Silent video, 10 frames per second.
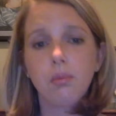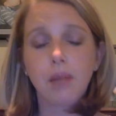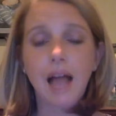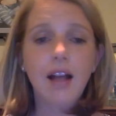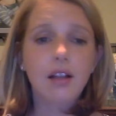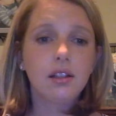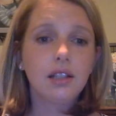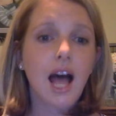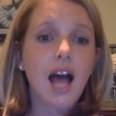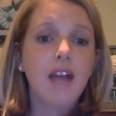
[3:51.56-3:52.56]
Black
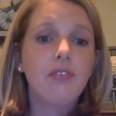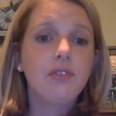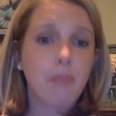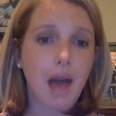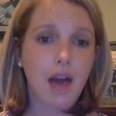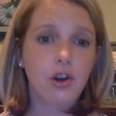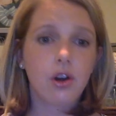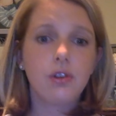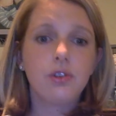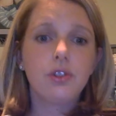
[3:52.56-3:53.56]
lives matter
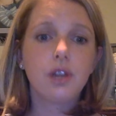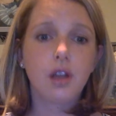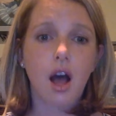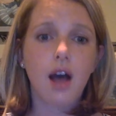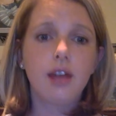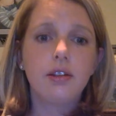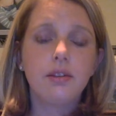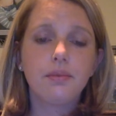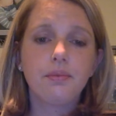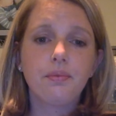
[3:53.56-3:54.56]
to God.
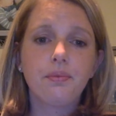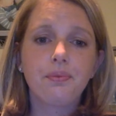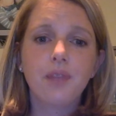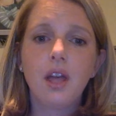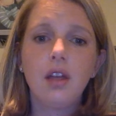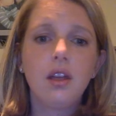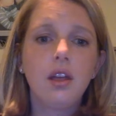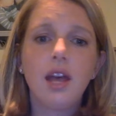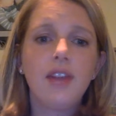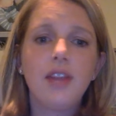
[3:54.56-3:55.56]

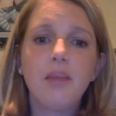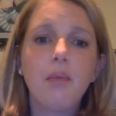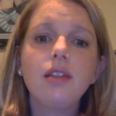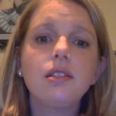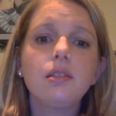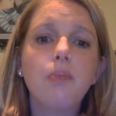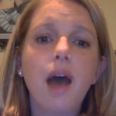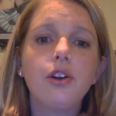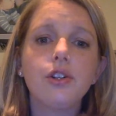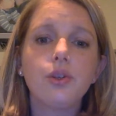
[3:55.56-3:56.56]
And they must
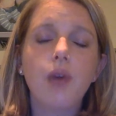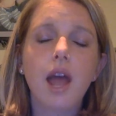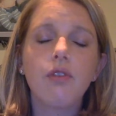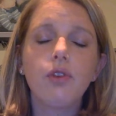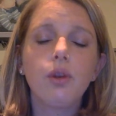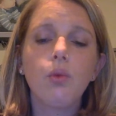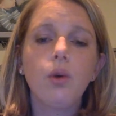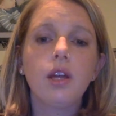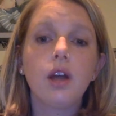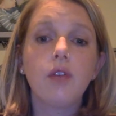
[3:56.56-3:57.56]
matter to every
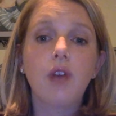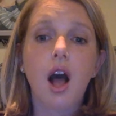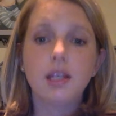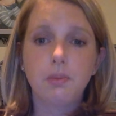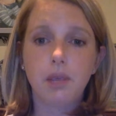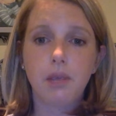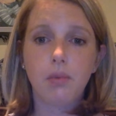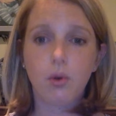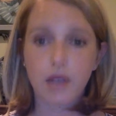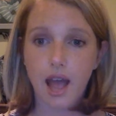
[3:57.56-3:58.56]
one of God's
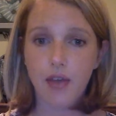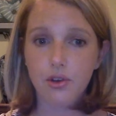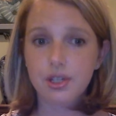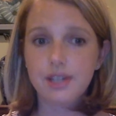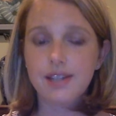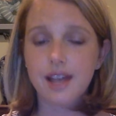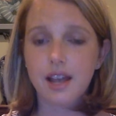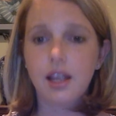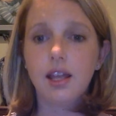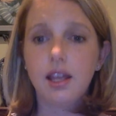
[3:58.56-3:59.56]
people gathered today
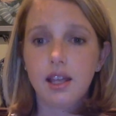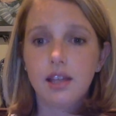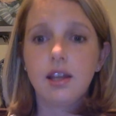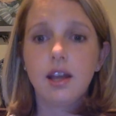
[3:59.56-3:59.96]
in